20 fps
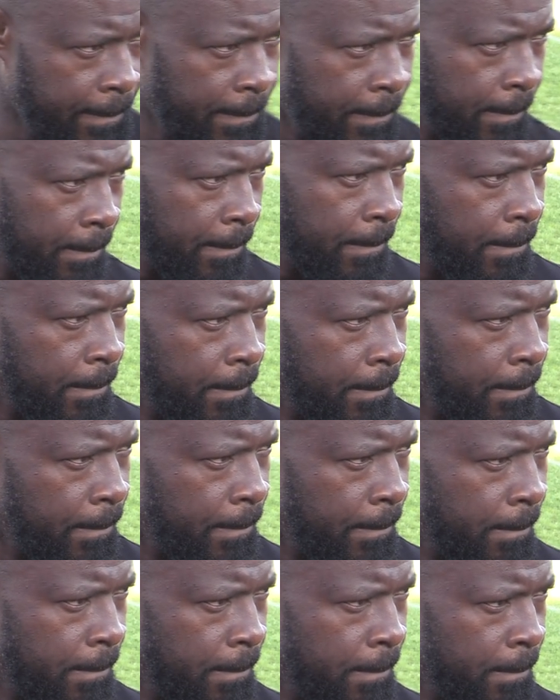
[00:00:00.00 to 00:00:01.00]
was an, a
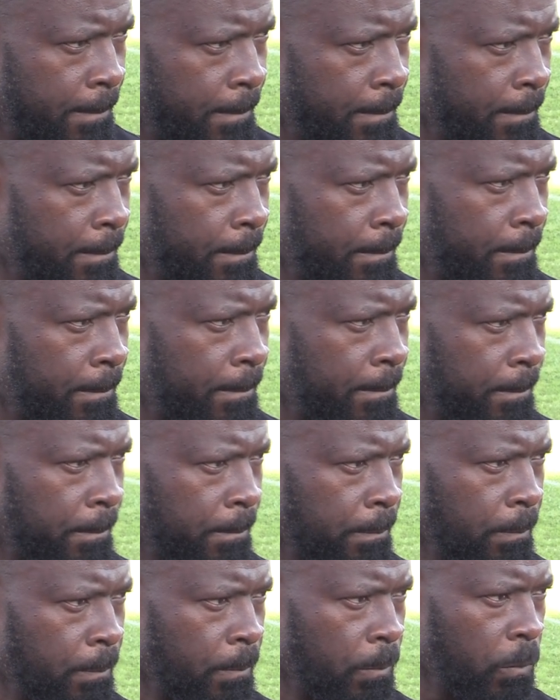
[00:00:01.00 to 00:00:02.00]
conflict
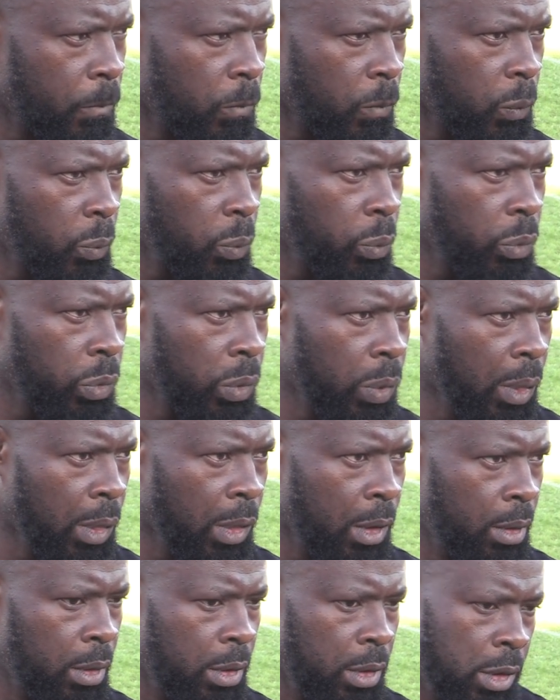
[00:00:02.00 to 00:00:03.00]
after Simba getting
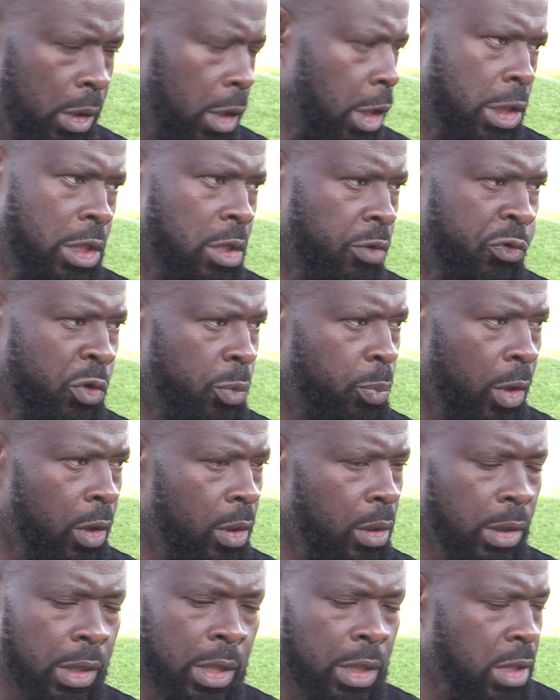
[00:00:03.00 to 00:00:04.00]
the... It's the
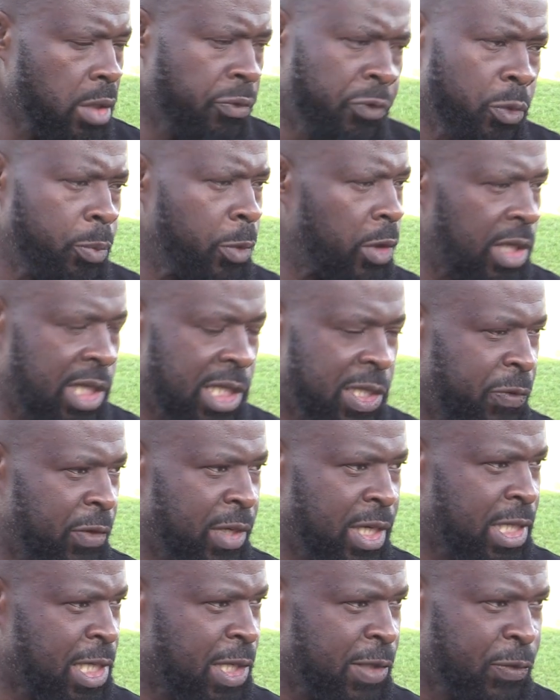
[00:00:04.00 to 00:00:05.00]
football. It's the football. It's
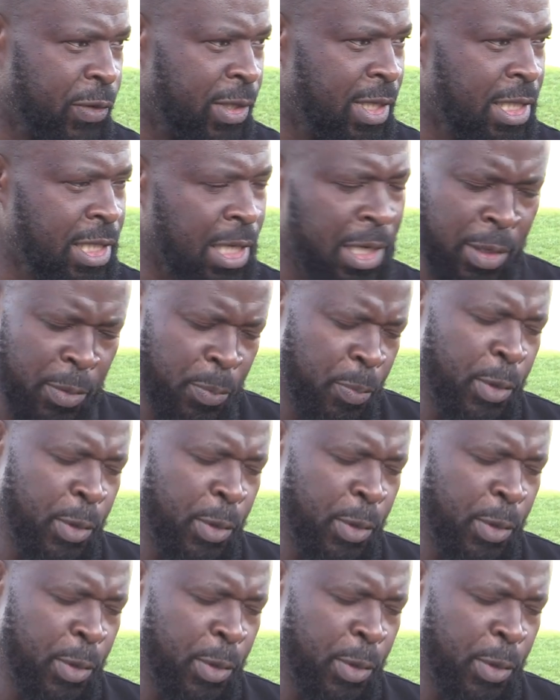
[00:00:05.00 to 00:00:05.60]
finished. It's finished.